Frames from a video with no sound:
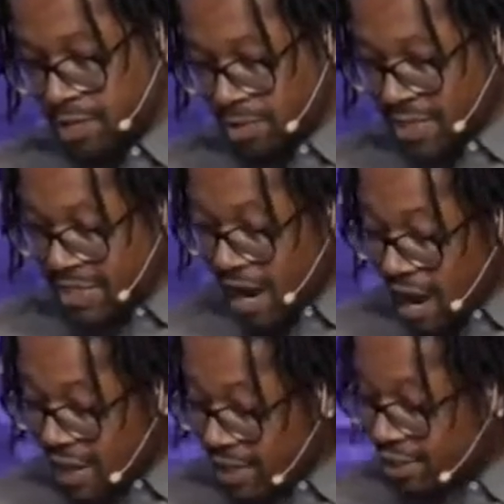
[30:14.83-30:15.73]
So, since
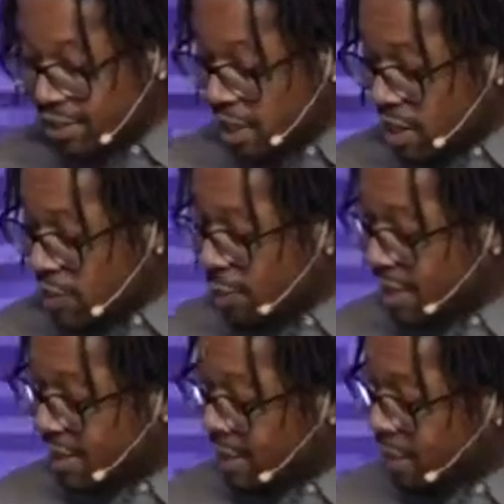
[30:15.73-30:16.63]
God is judge, we
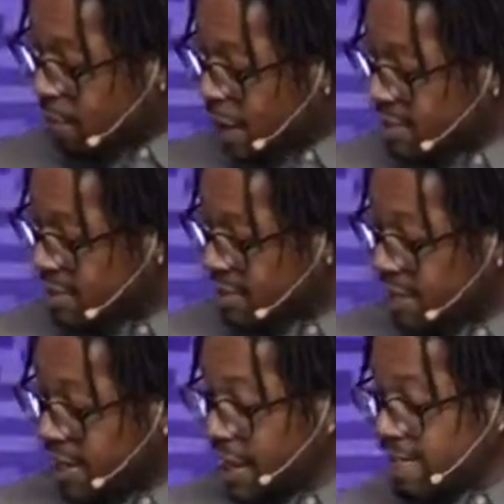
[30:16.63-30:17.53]
can live
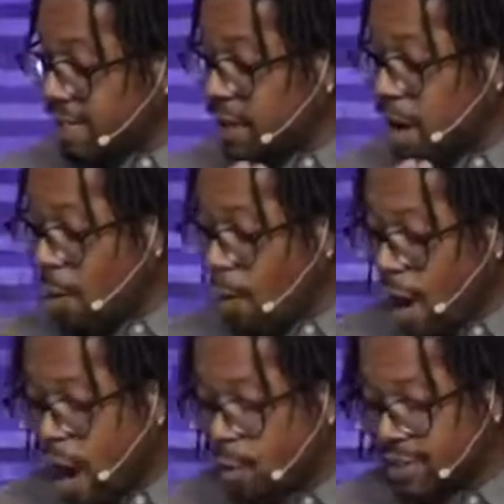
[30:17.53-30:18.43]
righteously even
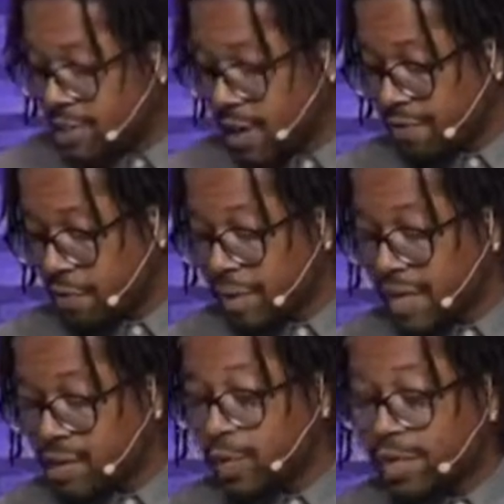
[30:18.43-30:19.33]
while we suffer
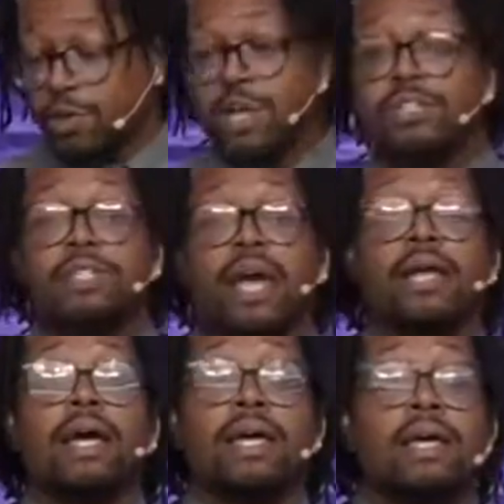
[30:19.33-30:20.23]
because we trust that